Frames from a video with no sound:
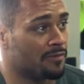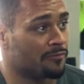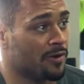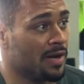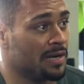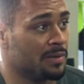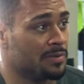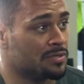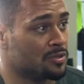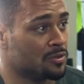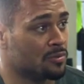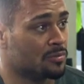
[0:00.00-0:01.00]
Friday it'd be
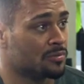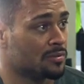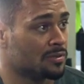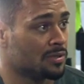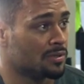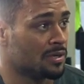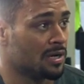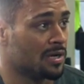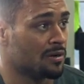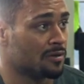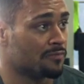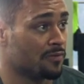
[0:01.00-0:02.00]
2
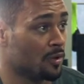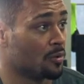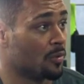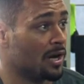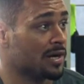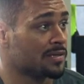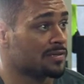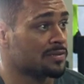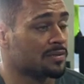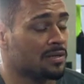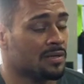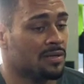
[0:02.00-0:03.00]
floater wads.
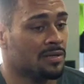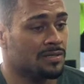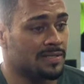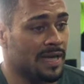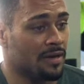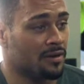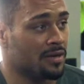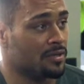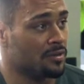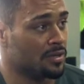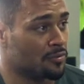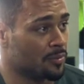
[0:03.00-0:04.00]
Saturday
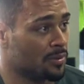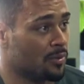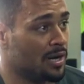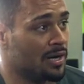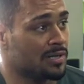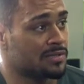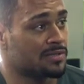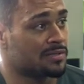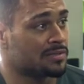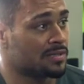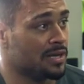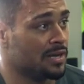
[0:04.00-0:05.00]
you get 3 wads.
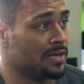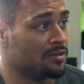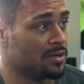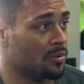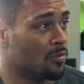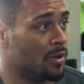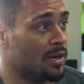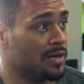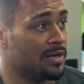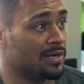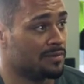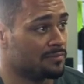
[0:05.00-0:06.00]
Sunday you get 1,
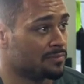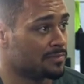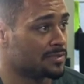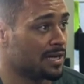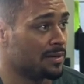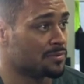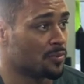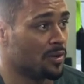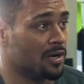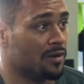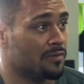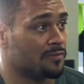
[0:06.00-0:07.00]
and then top
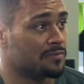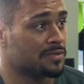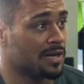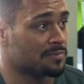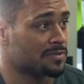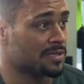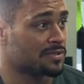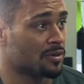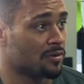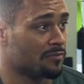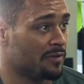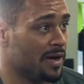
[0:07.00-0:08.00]
12, top 6
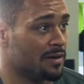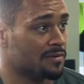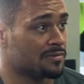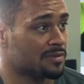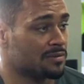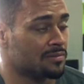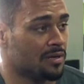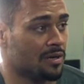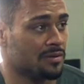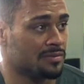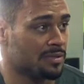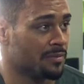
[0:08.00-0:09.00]
go to finals
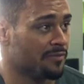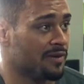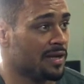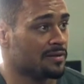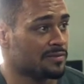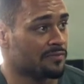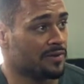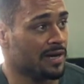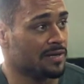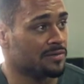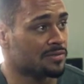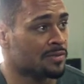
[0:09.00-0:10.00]
or semifinals and
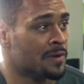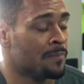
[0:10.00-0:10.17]
finals.